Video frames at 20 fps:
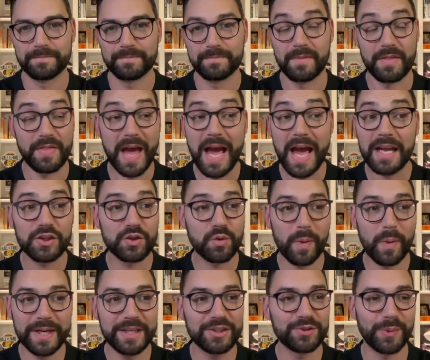That
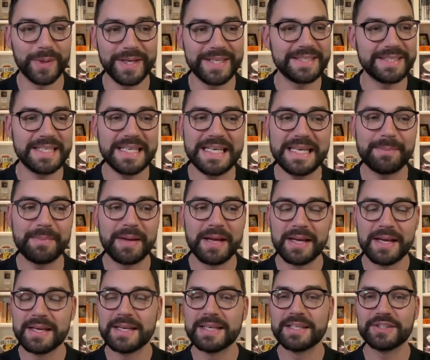2020 team
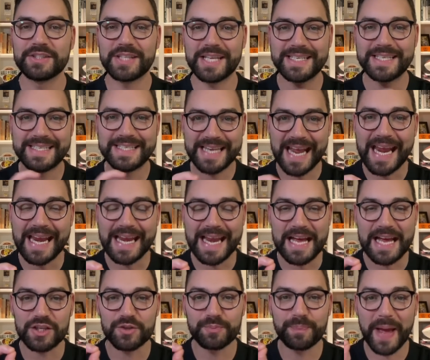to date
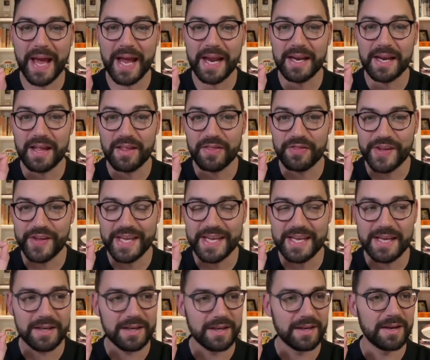has been
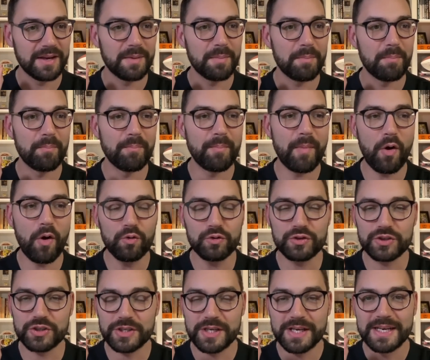the
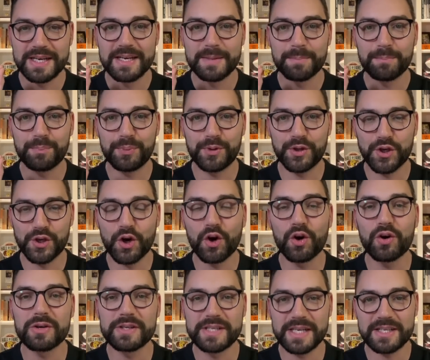most
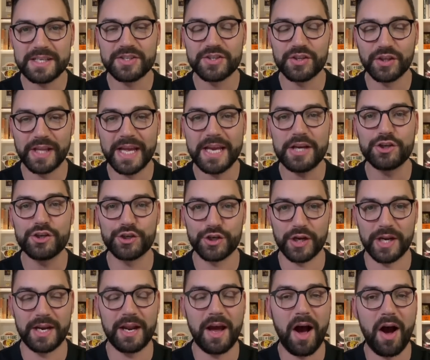pure
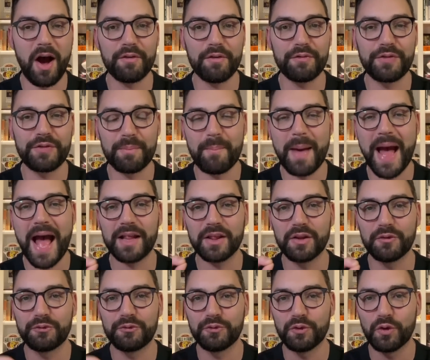distillation of the Matt
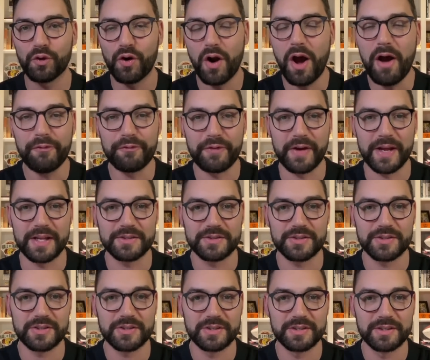LaFleur offense.